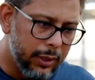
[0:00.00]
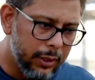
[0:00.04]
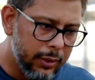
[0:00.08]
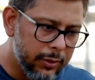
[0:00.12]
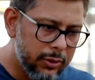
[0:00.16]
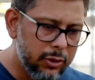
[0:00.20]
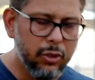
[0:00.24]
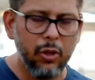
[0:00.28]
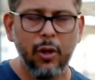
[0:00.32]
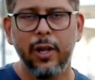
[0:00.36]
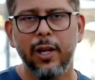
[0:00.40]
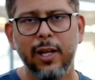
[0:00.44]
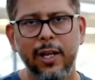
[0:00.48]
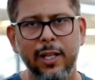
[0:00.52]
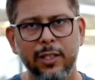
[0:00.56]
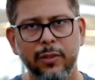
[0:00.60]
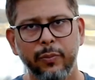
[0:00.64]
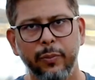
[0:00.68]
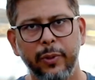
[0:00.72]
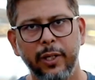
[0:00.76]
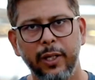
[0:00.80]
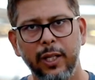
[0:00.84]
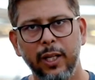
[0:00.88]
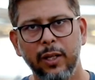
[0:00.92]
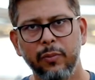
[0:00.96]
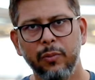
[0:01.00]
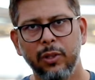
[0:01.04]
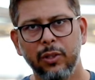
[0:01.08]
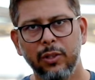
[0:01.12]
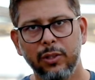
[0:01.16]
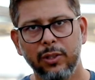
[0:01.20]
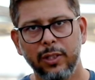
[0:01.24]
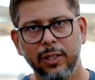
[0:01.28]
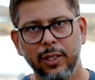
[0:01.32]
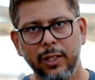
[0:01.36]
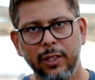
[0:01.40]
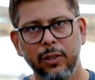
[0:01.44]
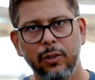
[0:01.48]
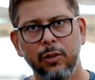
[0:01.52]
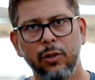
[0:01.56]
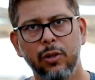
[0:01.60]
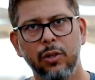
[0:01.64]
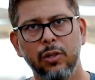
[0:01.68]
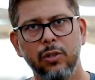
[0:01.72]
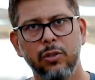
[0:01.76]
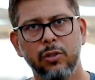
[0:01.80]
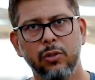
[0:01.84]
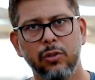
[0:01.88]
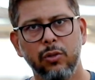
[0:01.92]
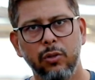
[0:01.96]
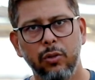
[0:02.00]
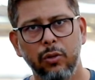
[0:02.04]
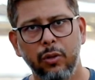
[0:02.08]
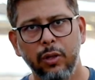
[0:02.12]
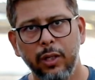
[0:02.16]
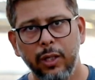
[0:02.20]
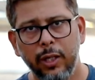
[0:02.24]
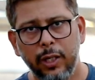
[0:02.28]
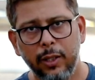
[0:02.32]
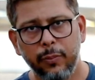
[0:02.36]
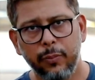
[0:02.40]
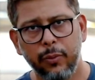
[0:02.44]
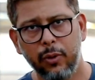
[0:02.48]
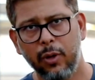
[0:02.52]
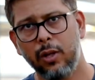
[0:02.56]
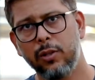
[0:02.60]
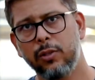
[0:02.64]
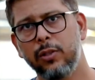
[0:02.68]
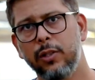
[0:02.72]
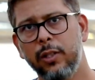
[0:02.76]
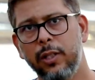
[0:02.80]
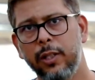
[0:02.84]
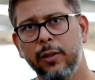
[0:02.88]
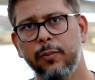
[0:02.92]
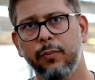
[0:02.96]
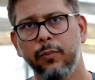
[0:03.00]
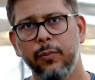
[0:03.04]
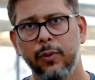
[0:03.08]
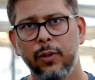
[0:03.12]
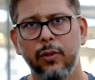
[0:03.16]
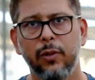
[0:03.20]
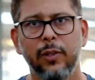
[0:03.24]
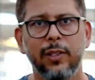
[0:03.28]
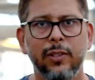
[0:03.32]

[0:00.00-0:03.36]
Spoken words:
soilless media, because in indoors you need porosity. In